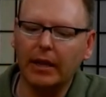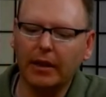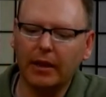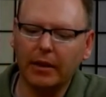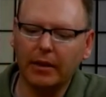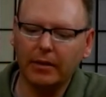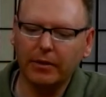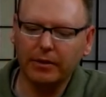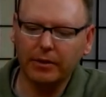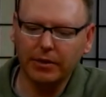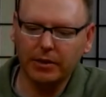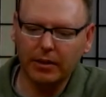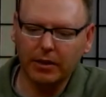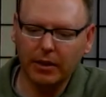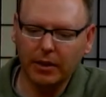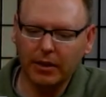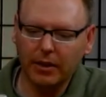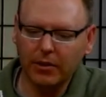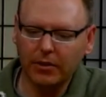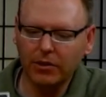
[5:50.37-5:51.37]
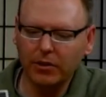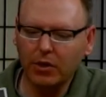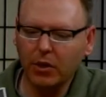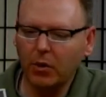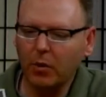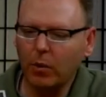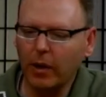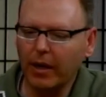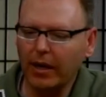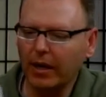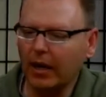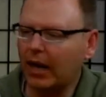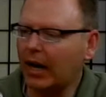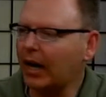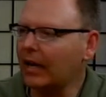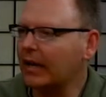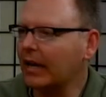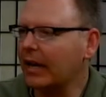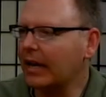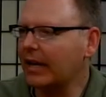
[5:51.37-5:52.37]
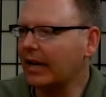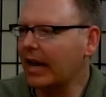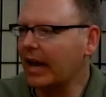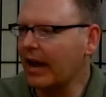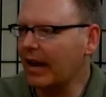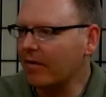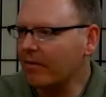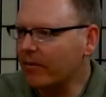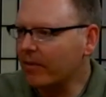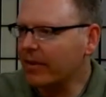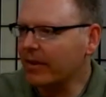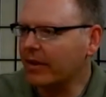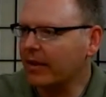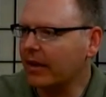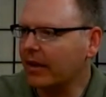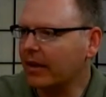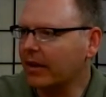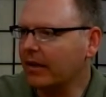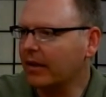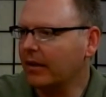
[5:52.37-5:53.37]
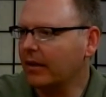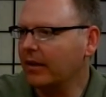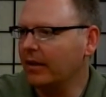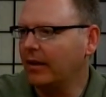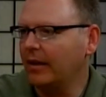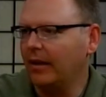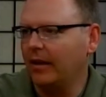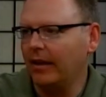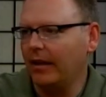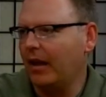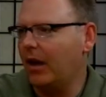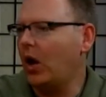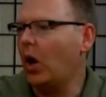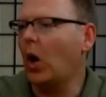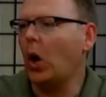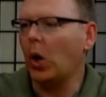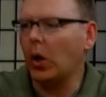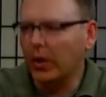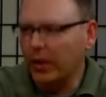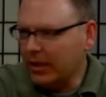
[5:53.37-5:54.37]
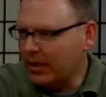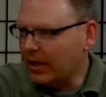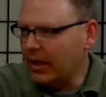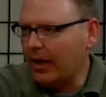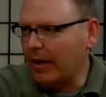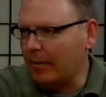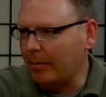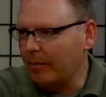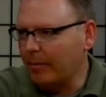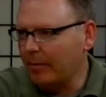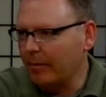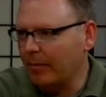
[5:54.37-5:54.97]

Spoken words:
There's no way to highlight everything all the time.